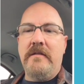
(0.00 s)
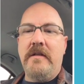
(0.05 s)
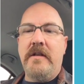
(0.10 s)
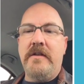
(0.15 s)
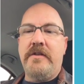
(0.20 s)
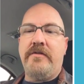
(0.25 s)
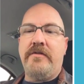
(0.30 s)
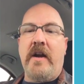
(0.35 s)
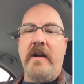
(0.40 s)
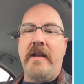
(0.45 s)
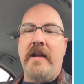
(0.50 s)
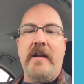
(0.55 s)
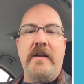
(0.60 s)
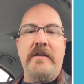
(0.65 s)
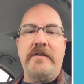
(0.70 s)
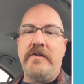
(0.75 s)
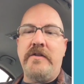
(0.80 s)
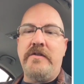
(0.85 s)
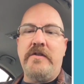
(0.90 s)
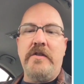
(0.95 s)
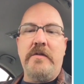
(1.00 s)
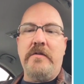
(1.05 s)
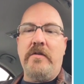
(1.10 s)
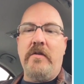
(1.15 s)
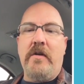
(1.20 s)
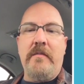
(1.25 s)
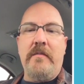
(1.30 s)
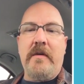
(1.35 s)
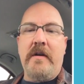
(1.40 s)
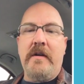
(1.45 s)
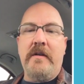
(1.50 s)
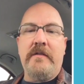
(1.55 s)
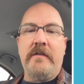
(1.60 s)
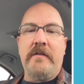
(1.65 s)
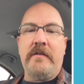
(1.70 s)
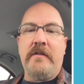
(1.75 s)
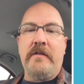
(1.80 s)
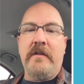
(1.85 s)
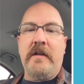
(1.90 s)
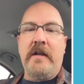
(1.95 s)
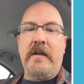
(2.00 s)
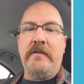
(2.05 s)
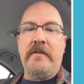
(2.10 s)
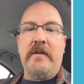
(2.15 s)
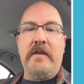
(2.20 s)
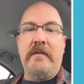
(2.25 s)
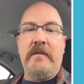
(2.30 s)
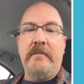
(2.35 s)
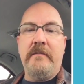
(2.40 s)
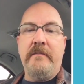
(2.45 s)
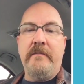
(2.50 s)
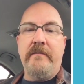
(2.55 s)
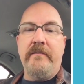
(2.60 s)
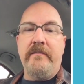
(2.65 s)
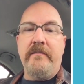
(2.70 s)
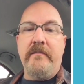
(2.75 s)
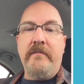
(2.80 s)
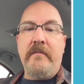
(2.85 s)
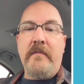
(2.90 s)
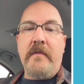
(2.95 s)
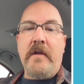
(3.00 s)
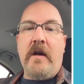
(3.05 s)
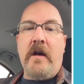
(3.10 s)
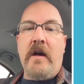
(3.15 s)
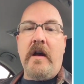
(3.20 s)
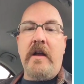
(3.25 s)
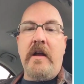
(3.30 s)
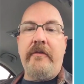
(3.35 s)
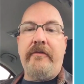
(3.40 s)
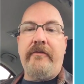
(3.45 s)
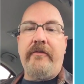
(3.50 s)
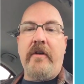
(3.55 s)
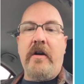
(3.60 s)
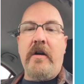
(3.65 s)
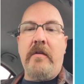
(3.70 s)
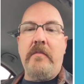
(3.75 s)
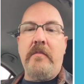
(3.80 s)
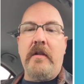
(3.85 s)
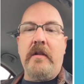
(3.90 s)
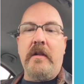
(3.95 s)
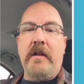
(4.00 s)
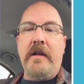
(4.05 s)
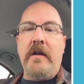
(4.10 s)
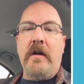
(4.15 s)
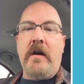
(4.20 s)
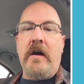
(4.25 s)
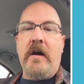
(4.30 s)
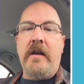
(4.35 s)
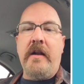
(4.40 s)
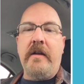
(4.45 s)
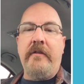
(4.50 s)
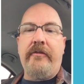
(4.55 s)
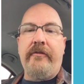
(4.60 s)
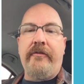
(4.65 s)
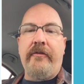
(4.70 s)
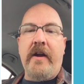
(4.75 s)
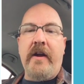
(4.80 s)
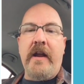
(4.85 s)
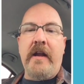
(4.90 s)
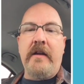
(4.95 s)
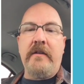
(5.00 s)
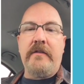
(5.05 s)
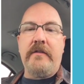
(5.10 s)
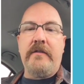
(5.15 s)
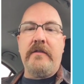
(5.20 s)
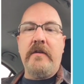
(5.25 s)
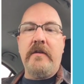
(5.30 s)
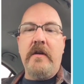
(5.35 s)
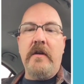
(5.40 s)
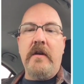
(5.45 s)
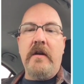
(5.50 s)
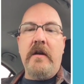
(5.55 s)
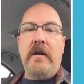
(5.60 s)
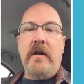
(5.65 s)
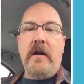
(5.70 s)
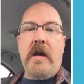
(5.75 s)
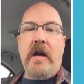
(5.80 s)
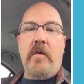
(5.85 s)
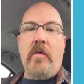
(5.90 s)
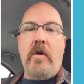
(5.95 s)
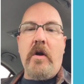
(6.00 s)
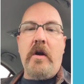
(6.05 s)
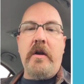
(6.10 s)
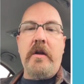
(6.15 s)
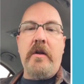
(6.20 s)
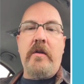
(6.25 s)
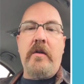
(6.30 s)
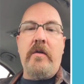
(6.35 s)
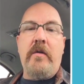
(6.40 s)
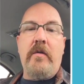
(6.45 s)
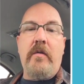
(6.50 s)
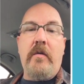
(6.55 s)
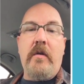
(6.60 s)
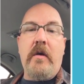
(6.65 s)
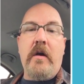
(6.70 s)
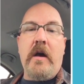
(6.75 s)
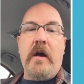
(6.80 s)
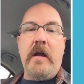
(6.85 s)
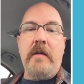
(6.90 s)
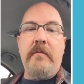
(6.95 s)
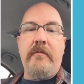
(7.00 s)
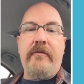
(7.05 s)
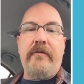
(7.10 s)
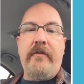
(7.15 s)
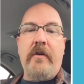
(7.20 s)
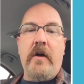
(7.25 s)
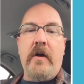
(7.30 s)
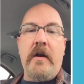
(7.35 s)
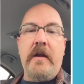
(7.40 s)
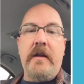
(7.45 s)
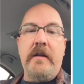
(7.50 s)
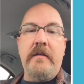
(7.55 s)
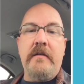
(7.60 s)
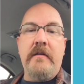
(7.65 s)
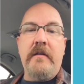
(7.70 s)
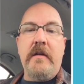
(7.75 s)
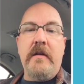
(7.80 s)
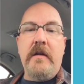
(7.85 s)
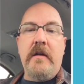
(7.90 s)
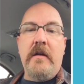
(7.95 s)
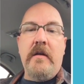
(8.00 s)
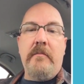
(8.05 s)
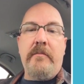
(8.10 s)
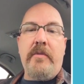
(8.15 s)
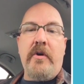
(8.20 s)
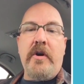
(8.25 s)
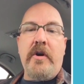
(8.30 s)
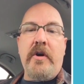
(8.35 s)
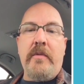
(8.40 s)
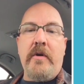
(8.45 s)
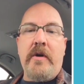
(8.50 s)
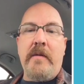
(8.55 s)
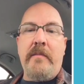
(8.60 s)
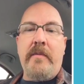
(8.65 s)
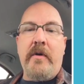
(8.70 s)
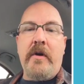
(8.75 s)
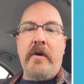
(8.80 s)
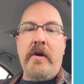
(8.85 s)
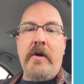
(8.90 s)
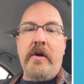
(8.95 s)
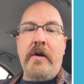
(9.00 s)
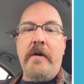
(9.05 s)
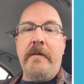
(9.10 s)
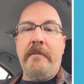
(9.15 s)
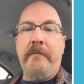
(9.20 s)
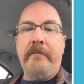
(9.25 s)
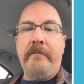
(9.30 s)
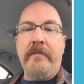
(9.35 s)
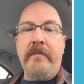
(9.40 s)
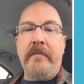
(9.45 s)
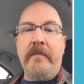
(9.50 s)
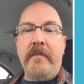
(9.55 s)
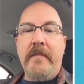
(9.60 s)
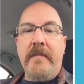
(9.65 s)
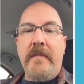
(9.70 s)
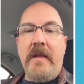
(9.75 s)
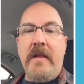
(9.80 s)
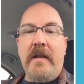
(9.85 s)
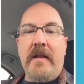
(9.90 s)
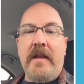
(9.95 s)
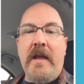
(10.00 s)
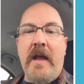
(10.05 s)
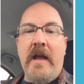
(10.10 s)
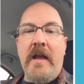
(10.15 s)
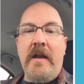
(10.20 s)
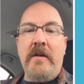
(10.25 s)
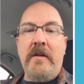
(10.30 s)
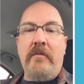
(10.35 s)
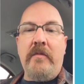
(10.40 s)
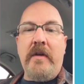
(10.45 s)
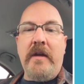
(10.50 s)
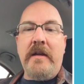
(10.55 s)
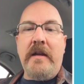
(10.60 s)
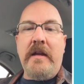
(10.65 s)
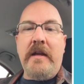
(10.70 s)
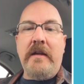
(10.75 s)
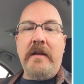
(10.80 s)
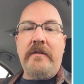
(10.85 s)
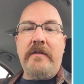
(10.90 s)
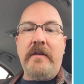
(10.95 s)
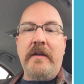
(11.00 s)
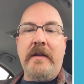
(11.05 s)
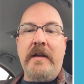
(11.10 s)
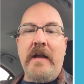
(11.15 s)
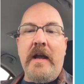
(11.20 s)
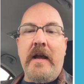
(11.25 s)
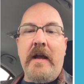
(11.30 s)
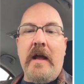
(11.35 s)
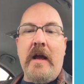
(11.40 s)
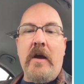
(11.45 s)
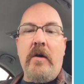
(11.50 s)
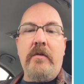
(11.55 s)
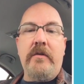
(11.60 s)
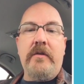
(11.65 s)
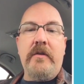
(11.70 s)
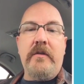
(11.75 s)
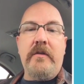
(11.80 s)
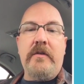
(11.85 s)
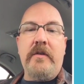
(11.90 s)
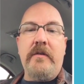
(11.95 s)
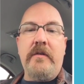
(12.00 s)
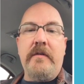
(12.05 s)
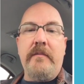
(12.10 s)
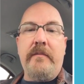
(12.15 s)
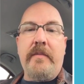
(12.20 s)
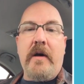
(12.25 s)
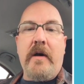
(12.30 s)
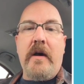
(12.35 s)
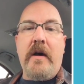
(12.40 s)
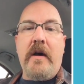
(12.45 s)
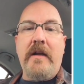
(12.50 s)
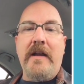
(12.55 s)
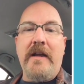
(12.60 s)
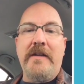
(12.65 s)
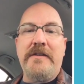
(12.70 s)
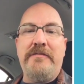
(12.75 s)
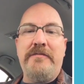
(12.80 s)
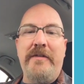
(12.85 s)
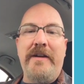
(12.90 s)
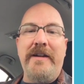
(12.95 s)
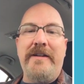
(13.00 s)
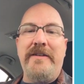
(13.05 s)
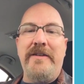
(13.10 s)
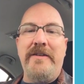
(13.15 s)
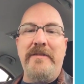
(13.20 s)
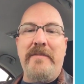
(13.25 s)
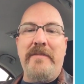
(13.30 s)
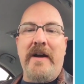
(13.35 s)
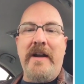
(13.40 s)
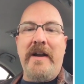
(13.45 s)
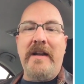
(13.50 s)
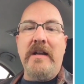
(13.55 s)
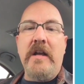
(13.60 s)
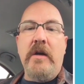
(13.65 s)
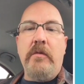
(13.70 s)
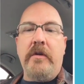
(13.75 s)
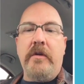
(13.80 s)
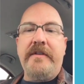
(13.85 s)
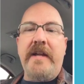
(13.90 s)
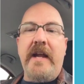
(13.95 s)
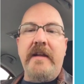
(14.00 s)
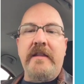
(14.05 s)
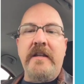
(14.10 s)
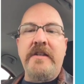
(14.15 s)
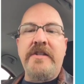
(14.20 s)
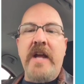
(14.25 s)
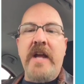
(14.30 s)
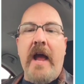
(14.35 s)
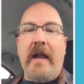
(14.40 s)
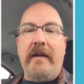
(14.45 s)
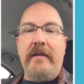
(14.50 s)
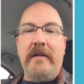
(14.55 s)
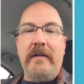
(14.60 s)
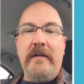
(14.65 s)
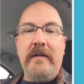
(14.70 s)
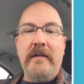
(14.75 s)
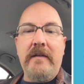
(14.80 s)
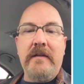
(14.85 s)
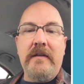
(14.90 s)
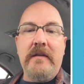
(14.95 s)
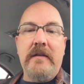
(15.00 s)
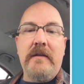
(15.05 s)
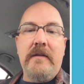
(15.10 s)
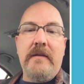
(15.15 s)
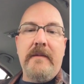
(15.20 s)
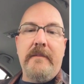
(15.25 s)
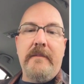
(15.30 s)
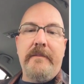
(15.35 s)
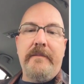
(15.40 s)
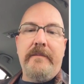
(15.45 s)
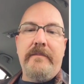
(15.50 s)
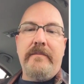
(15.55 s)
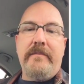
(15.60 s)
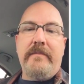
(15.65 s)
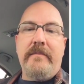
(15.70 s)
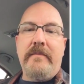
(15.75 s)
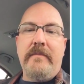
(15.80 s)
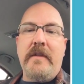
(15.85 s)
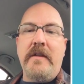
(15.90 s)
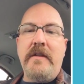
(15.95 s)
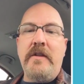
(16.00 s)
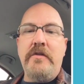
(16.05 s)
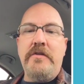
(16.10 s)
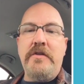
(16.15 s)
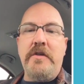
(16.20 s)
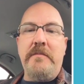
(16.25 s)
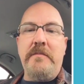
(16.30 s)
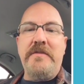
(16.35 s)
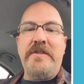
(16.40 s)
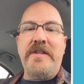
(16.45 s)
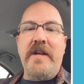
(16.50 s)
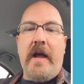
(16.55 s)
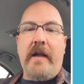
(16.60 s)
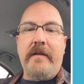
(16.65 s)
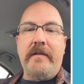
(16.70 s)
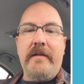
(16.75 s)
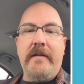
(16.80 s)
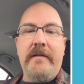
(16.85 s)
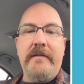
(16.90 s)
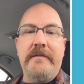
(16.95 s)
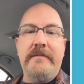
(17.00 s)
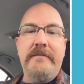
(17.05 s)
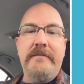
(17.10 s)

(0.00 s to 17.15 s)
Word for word: He's trying to get his YouTube going, but he's just lazy. Hi from Leon in France. How are you? I am fine. Burger, burger, burger. Ken, we need to get out to Dubai. Yes, we do, buddy. We'll take the jet, the YouTube jet.